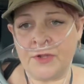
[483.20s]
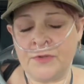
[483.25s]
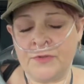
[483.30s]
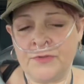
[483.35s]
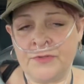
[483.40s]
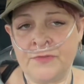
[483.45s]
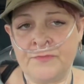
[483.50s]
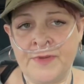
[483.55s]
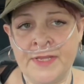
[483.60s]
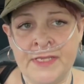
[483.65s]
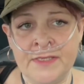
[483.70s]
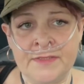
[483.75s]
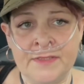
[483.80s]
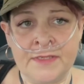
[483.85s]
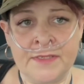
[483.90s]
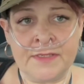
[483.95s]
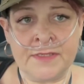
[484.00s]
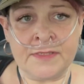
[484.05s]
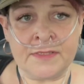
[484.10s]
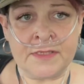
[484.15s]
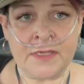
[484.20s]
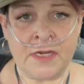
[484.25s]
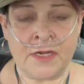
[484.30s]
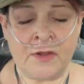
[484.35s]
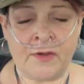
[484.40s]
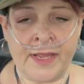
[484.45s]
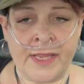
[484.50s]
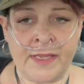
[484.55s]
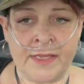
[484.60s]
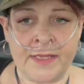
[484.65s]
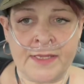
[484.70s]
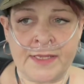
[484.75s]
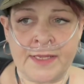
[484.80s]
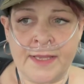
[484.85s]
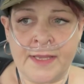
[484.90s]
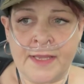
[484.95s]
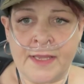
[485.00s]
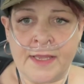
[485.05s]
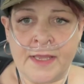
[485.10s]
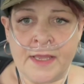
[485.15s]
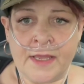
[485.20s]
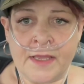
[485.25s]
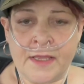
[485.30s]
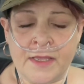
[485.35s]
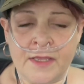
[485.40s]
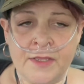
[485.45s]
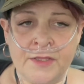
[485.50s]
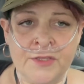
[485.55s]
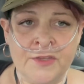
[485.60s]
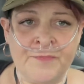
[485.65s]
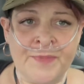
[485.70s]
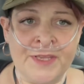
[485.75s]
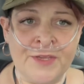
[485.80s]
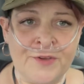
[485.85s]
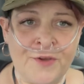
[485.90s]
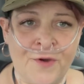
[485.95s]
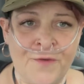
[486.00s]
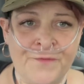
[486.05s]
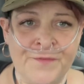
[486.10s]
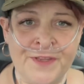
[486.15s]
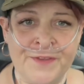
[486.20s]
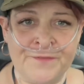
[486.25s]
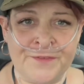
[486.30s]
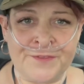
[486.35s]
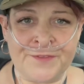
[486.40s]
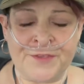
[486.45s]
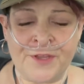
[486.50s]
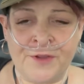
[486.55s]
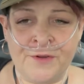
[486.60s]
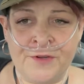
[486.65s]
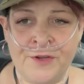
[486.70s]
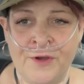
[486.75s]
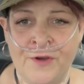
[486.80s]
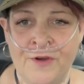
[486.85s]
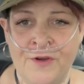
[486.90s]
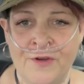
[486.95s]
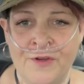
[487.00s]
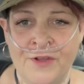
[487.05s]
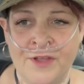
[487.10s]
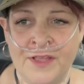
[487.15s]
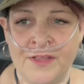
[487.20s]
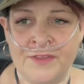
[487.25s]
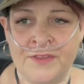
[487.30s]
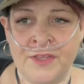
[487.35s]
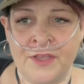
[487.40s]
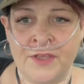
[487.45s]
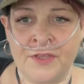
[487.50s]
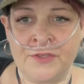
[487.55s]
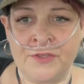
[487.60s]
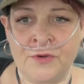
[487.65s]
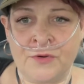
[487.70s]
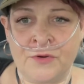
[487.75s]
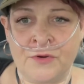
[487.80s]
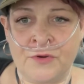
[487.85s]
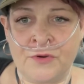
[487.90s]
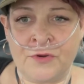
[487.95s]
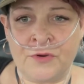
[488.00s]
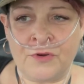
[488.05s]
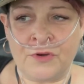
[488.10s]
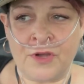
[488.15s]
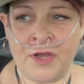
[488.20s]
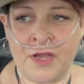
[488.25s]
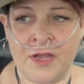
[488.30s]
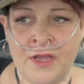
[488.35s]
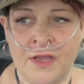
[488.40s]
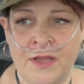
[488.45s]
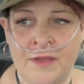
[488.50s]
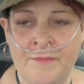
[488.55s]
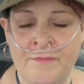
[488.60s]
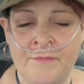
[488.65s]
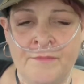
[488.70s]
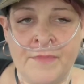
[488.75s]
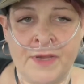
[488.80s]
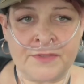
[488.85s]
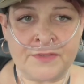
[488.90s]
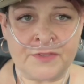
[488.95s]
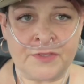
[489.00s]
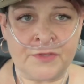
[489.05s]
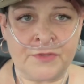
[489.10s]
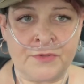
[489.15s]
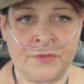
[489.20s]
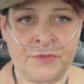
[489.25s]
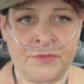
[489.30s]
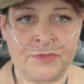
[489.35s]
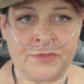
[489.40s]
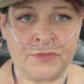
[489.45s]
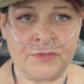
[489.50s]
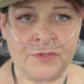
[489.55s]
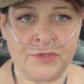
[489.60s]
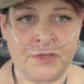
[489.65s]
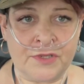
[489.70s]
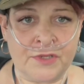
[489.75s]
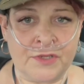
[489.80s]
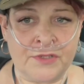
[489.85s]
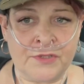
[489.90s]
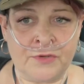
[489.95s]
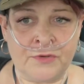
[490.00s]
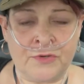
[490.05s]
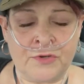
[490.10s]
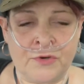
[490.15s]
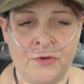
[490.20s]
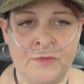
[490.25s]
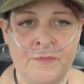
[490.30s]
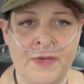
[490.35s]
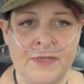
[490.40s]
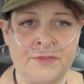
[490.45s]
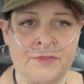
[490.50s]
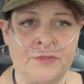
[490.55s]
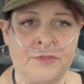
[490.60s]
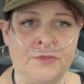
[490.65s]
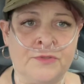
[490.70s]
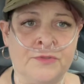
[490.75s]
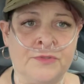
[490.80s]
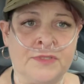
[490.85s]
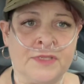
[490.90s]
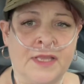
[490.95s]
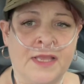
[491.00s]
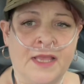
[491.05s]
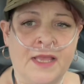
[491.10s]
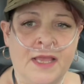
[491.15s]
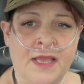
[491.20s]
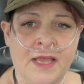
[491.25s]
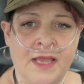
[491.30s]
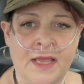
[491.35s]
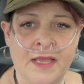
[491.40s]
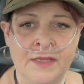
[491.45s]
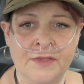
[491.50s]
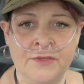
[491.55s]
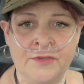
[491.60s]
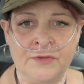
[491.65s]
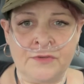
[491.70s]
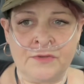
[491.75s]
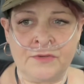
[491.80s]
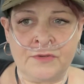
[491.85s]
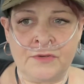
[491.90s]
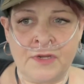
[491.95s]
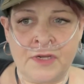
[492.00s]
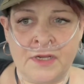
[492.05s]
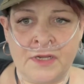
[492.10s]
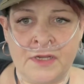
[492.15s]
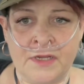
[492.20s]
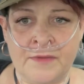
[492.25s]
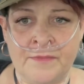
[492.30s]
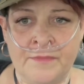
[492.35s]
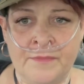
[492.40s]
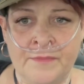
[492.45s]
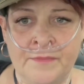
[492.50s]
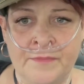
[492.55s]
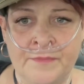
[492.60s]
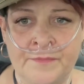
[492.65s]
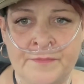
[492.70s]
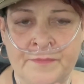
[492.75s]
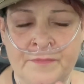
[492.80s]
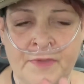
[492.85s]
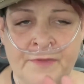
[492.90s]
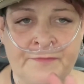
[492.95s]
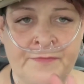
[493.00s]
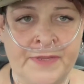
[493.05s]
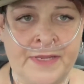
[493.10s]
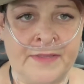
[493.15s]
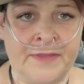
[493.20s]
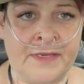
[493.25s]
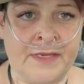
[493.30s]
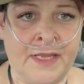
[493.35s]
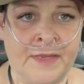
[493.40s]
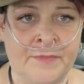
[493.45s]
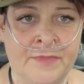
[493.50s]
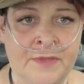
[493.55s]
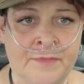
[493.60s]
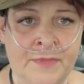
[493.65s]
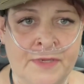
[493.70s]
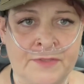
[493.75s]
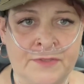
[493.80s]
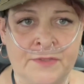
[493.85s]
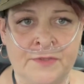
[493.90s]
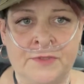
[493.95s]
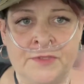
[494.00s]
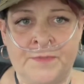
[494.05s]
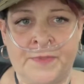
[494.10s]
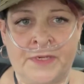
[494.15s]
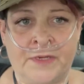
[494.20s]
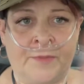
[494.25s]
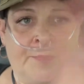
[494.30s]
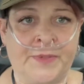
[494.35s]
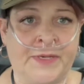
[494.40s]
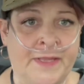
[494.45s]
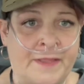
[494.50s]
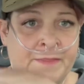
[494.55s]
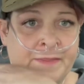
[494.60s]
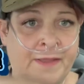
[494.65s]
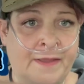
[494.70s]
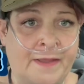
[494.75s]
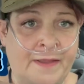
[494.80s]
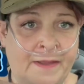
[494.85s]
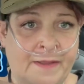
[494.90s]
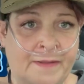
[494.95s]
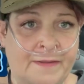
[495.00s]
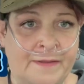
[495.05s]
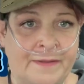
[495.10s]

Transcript: the reasons, like, you've been coughing for so long that your muscles, your core muscles, and your I forget the name of the muscles, but I'll put it there,